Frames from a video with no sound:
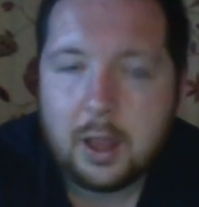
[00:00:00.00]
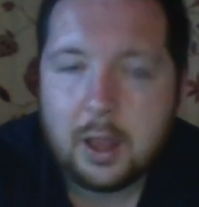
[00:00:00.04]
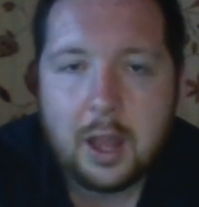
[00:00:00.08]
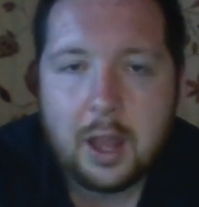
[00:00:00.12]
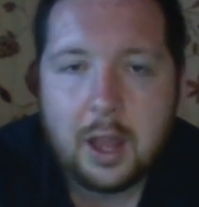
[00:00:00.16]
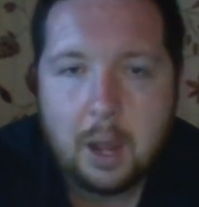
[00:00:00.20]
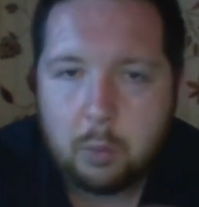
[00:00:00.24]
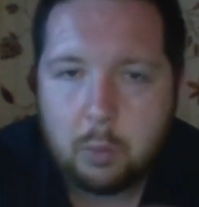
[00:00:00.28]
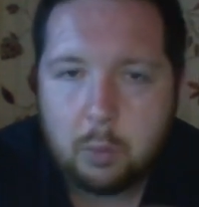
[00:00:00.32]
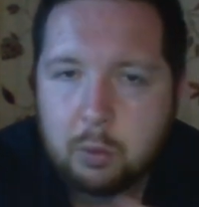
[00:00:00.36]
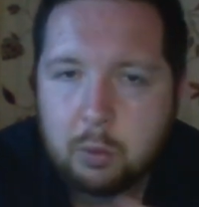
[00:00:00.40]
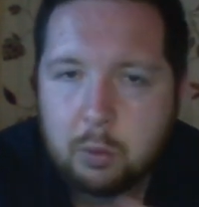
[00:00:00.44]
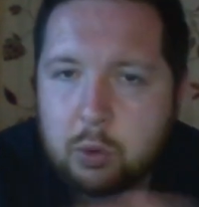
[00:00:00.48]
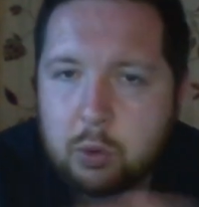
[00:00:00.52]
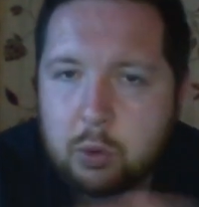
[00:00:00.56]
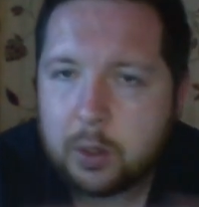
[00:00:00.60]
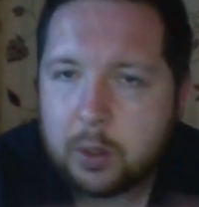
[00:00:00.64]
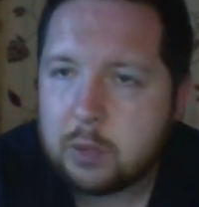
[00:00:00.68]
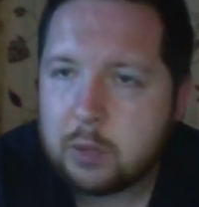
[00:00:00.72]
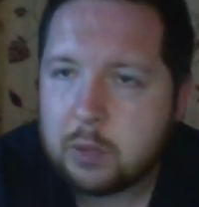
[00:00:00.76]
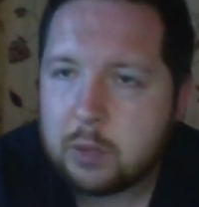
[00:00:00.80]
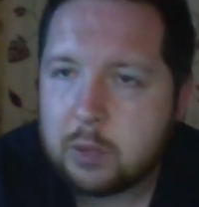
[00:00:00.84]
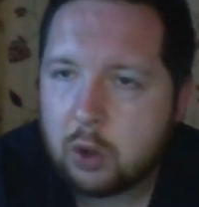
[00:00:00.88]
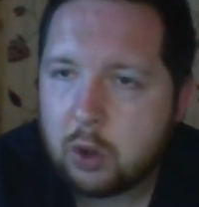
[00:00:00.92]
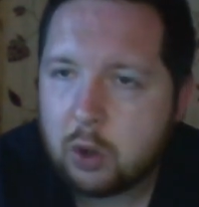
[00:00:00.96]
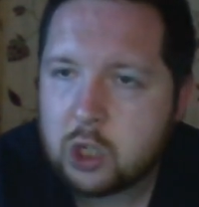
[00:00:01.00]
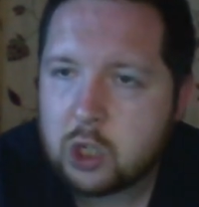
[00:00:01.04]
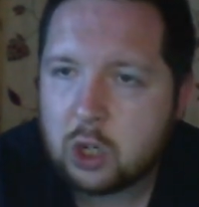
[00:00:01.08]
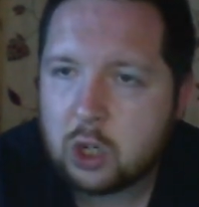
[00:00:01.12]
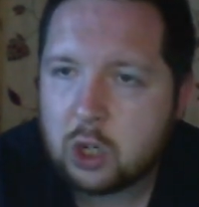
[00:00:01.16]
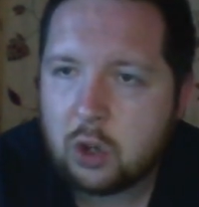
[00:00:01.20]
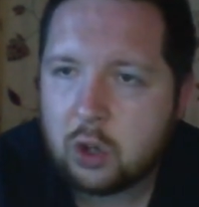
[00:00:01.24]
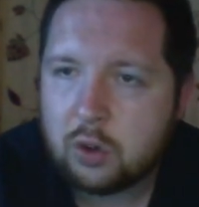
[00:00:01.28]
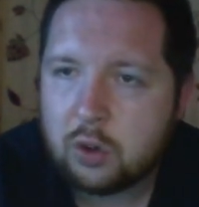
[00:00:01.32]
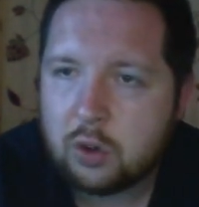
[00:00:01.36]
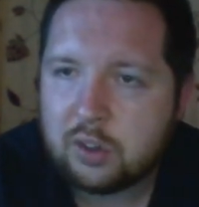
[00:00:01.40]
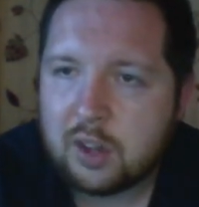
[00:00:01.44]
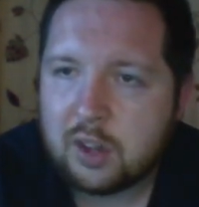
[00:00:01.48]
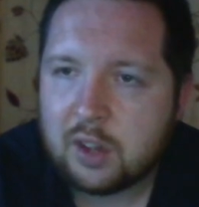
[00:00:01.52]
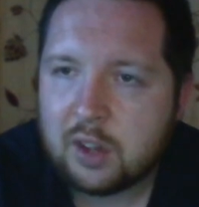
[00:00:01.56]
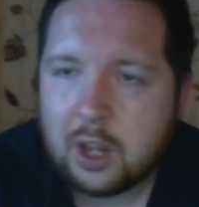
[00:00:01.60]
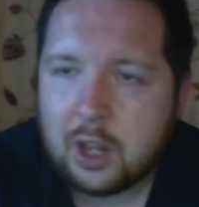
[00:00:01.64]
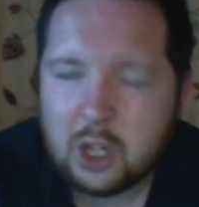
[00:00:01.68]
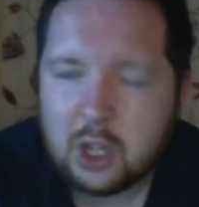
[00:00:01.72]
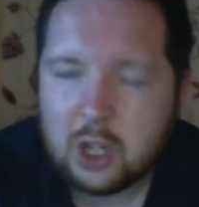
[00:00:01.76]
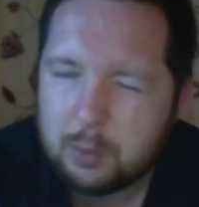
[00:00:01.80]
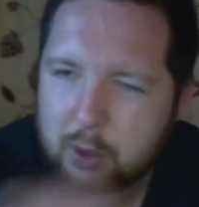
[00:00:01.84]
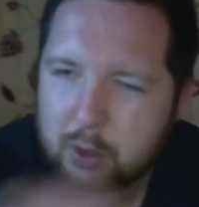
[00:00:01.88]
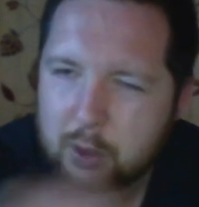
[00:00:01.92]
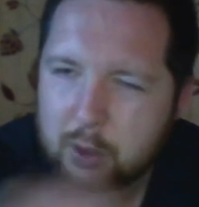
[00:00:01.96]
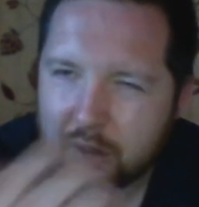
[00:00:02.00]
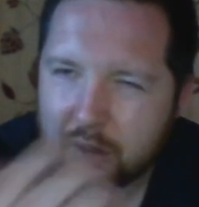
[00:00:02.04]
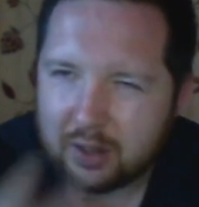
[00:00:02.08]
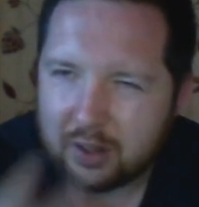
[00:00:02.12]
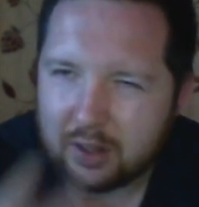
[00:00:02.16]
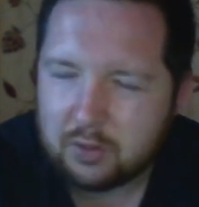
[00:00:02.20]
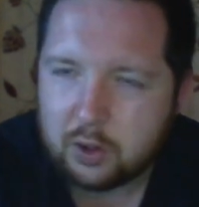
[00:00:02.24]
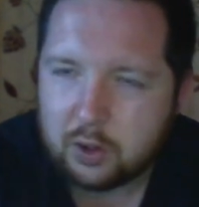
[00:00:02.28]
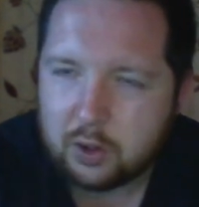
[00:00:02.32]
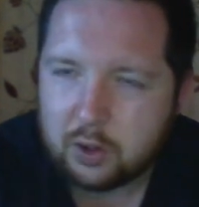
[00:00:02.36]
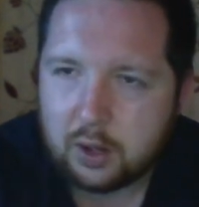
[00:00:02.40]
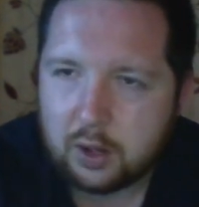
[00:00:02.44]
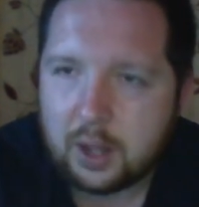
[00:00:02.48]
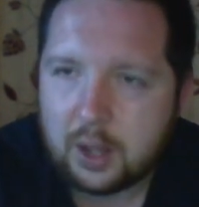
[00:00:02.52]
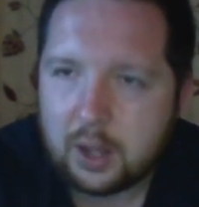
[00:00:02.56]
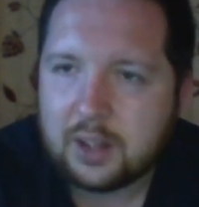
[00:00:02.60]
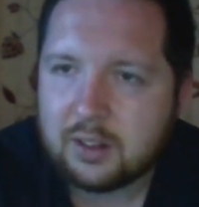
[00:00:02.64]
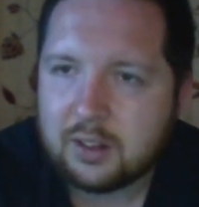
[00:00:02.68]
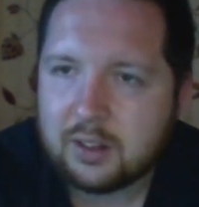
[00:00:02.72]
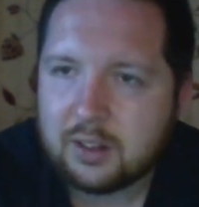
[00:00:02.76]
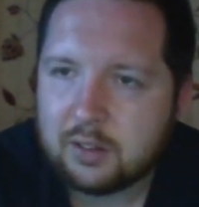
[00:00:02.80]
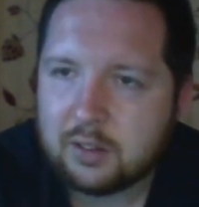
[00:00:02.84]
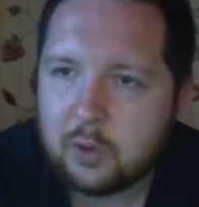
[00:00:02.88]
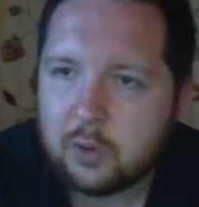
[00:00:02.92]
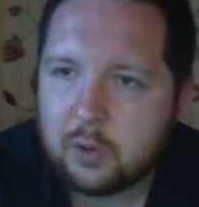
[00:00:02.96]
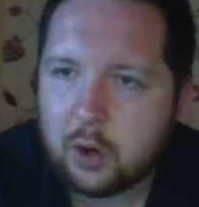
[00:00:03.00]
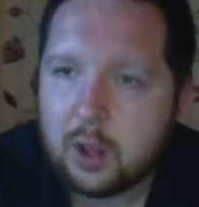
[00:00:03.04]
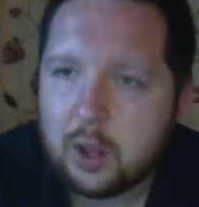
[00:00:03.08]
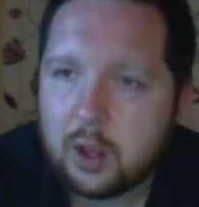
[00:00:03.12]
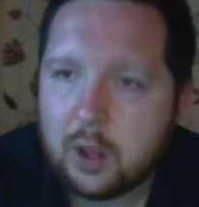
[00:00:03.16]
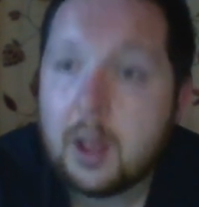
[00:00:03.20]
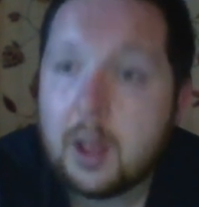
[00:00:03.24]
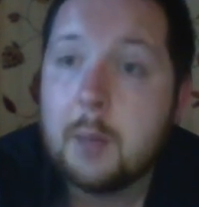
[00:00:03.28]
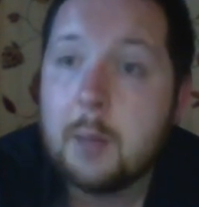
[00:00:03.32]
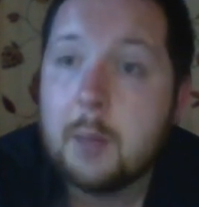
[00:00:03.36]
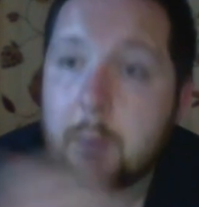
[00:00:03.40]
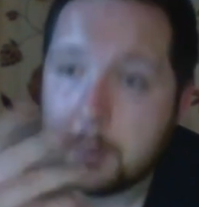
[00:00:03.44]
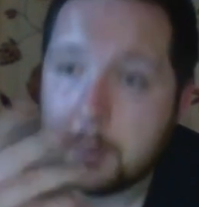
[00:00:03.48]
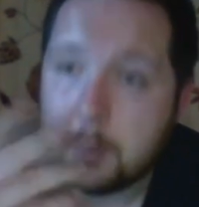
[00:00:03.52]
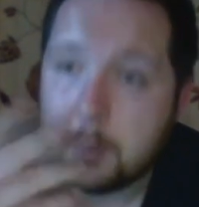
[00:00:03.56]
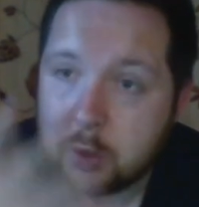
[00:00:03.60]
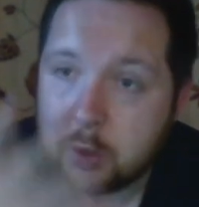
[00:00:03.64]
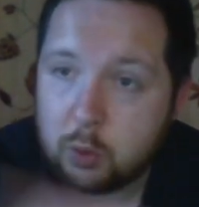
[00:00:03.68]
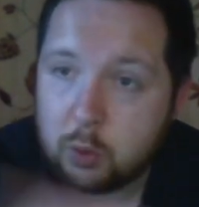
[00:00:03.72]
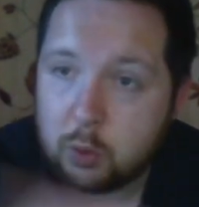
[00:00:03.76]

I won't do any watch alongs just because I haven't got the license for it, but I'll be doing